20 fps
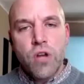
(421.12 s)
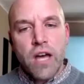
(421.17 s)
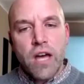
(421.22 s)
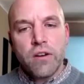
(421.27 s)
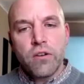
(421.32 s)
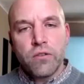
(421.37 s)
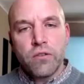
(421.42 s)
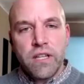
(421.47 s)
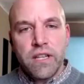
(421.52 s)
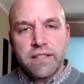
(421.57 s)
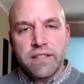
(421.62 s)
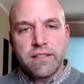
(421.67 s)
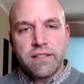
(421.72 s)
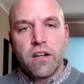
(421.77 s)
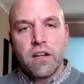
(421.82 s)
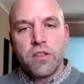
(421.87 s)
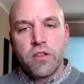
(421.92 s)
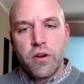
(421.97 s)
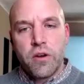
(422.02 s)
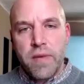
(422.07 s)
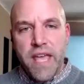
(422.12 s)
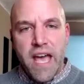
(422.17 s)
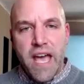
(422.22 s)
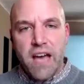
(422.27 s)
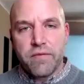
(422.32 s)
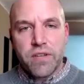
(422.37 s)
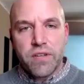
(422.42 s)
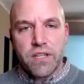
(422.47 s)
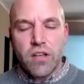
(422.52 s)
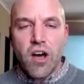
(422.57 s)
who not only listen on their
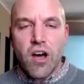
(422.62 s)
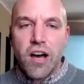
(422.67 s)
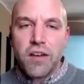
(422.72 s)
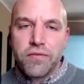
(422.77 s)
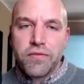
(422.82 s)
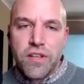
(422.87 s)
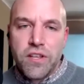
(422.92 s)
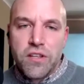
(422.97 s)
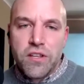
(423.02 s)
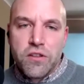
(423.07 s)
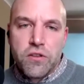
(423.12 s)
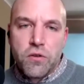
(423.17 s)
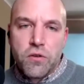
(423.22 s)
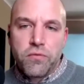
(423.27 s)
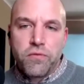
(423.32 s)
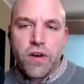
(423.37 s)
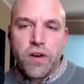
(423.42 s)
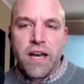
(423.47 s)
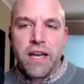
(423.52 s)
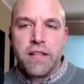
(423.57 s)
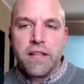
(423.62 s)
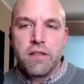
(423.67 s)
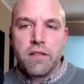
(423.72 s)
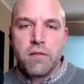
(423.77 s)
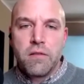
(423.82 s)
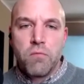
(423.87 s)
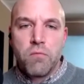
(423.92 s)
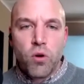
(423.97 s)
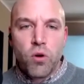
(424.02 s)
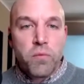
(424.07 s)
behalf, because often you'll find
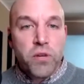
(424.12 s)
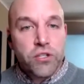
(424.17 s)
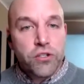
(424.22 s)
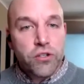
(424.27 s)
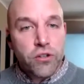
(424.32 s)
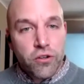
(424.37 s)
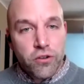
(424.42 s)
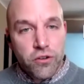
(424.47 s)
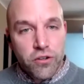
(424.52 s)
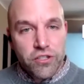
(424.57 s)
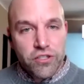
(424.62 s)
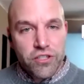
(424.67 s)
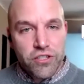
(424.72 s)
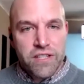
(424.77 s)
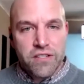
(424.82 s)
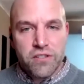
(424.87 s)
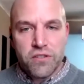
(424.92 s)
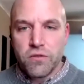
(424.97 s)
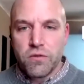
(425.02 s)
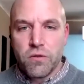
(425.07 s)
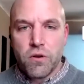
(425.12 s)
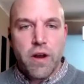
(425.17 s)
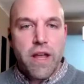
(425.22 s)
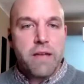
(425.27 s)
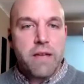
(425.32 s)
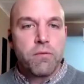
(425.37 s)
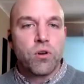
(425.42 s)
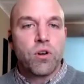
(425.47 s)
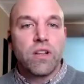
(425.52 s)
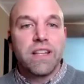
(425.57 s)
the more mature Christians who are
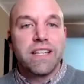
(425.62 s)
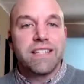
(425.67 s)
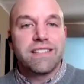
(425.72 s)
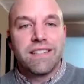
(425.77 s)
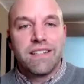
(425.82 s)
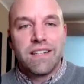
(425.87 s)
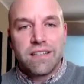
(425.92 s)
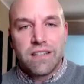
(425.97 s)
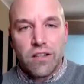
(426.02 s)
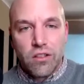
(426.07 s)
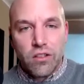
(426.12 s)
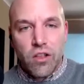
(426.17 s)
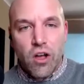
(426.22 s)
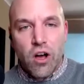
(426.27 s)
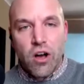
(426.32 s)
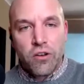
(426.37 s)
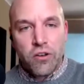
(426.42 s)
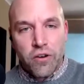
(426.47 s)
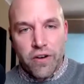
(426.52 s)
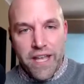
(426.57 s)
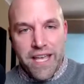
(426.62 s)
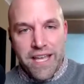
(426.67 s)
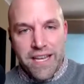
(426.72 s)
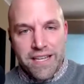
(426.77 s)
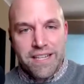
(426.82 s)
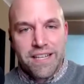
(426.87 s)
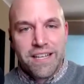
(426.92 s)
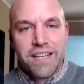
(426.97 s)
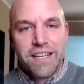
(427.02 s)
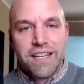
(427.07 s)
able to listen at the longer
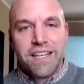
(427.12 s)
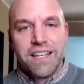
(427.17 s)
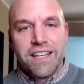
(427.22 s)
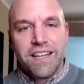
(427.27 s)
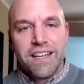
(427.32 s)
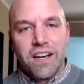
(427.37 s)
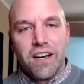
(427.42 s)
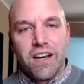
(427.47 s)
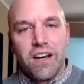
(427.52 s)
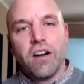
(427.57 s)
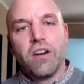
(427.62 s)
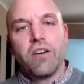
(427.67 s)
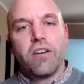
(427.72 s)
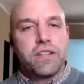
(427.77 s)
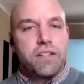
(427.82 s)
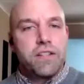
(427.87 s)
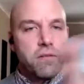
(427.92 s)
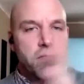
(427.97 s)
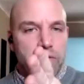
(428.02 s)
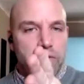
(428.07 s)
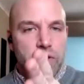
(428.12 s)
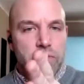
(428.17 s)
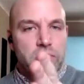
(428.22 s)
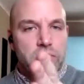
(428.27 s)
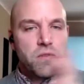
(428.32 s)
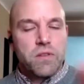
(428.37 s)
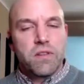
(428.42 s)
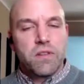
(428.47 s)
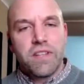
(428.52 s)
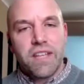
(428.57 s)
end uh, or at the, the,
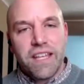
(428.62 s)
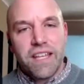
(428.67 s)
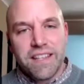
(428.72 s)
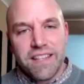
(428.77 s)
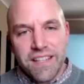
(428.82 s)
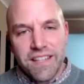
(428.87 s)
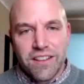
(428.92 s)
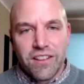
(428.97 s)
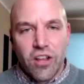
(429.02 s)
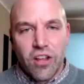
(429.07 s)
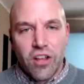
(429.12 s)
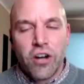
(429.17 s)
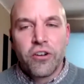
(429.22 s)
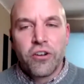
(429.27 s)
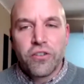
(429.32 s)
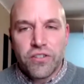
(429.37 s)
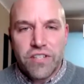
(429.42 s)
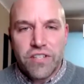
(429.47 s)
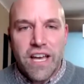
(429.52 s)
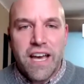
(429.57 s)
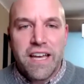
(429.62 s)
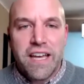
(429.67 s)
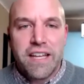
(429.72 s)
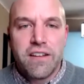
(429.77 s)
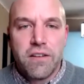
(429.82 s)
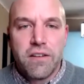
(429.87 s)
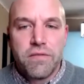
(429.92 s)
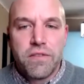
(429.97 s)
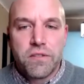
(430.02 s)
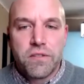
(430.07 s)
the, the longer
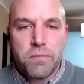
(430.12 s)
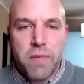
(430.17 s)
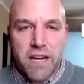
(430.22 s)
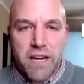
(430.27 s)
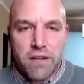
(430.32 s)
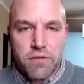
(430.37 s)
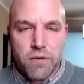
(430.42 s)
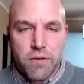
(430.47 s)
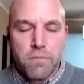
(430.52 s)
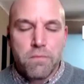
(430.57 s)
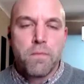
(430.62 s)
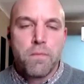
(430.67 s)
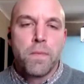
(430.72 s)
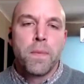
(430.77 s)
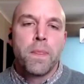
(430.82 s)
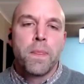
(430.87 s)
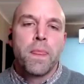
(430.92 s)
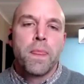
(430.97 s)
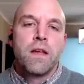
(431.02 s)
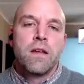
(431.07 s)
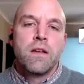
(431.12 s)
side of the spectrum